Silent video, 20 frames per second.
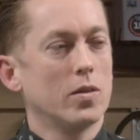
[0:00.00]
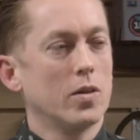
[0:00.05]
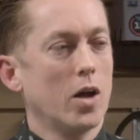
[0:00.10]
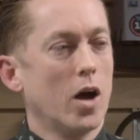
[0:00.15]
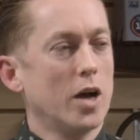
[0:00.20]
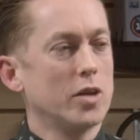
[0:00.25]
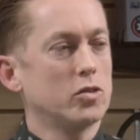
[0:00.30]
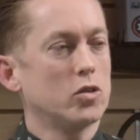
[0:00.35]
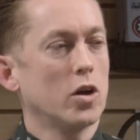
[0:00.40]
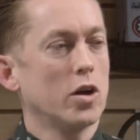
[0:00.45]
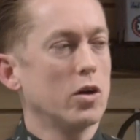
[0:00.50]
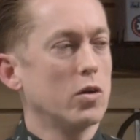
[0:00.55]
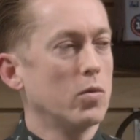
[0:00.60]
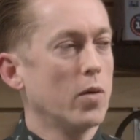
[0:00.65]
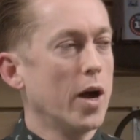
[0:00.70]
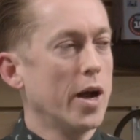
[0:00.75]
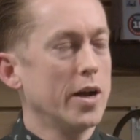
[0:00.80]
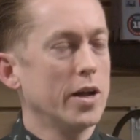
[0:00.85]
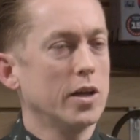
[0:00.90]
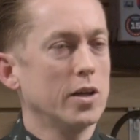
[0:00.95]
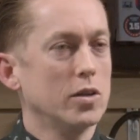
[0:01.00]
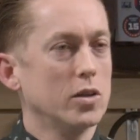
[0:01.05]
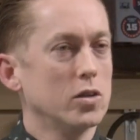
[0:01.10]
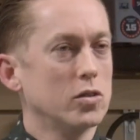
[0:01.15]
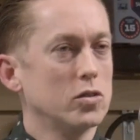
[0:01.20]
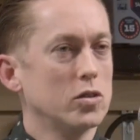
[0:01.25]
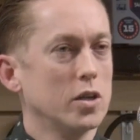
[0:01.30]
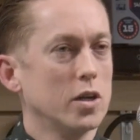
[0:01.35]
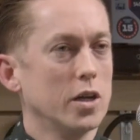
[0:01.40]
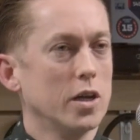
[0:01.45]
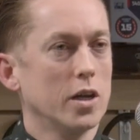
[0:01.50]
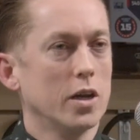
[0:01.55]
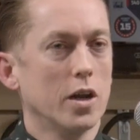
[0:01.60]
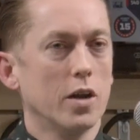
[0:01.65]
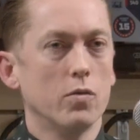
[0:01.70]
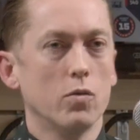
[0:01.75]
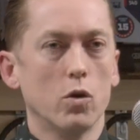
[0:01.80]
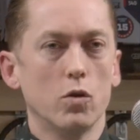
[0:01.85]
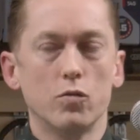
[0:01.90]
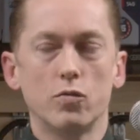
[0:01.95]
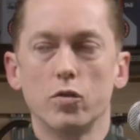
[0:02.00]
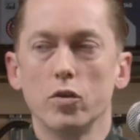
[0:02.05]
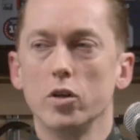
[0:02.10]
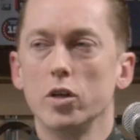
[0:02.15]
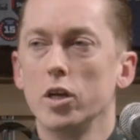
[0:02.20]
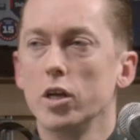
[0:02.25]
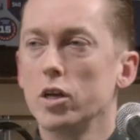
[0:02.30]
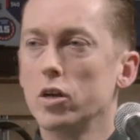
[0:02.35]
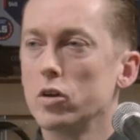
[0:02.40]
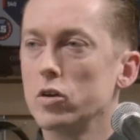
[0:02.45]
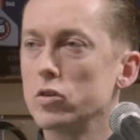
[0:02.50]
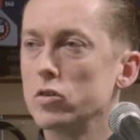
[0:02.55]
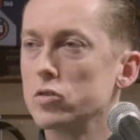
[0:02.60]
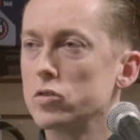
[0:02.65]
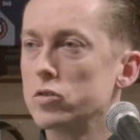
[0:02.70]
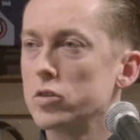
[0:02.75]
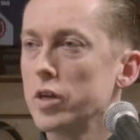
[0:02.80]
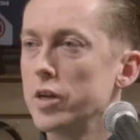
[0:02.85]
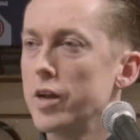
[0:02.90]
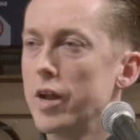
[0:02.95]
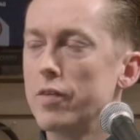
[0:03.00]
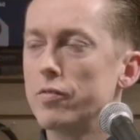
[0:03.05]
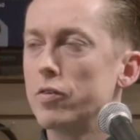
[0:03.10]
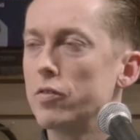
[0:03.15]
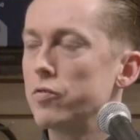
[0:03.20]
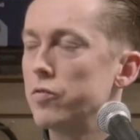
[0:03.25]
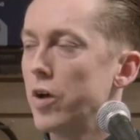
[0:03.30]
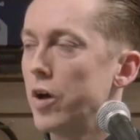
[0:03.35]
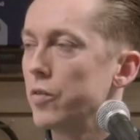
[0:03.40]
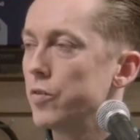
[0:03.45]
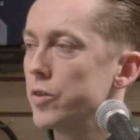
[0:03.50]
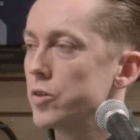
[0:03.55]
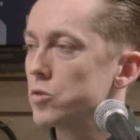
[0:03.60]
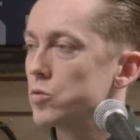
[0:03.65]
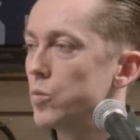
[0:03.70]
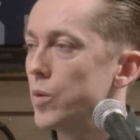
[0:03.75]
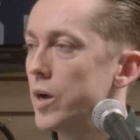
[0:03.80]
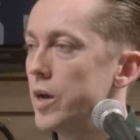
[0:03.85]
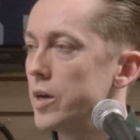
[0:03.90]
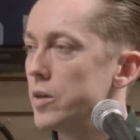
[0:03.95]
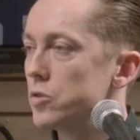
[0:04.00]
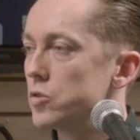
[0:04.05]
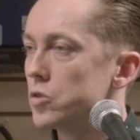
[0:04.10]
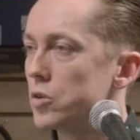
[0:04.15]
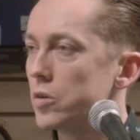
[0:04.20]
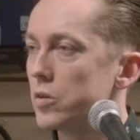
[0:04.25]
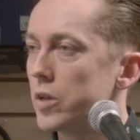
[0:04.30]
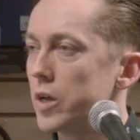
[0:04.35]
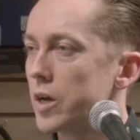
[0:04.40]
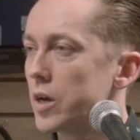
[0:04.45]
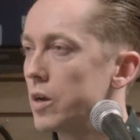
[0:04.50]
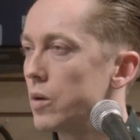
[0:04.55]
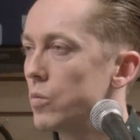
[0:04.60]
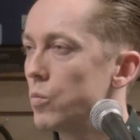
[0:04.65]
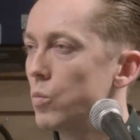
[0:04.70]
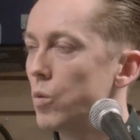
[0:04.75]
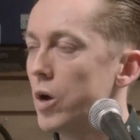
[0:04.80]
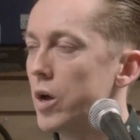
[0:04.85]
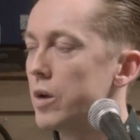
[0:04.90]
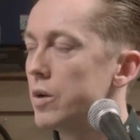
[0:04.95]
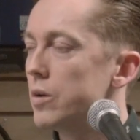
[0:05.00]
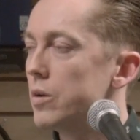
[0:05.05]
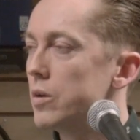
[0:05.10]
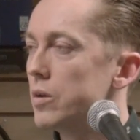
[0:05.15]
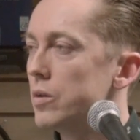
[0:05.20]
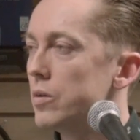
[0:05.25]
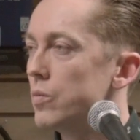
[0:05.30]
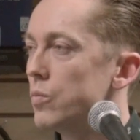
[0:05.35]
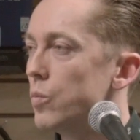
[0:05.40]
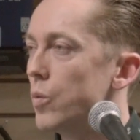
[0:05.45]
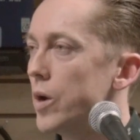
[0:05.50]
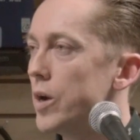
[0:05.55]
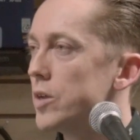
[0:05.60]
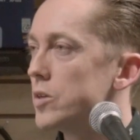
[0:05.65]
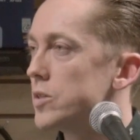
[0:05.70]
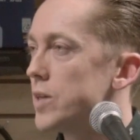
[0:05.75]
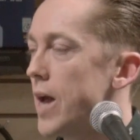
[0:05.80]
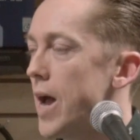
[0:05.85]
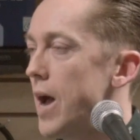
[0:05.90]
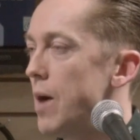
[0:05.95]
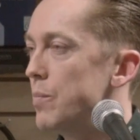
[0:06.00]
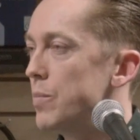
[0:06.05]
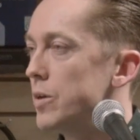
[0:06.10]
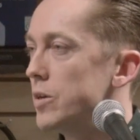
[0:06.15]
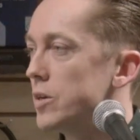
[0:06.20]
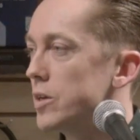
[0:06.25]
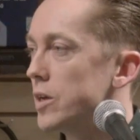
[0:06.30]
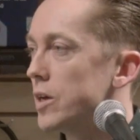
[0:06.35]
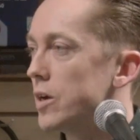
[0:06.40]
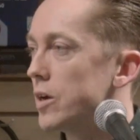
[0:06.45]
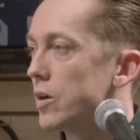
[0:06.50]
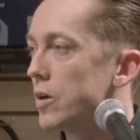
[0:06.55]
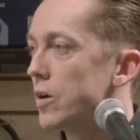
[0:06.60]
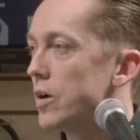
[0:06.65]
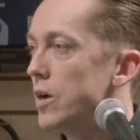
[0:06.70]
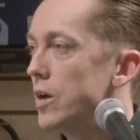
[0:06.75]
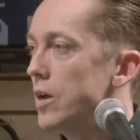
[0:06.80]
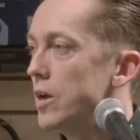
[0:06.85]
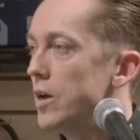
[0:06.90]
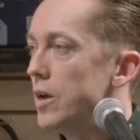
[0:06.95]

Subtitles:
I started riding in the city, and I rode for years and never felt this way, and so what has happened here?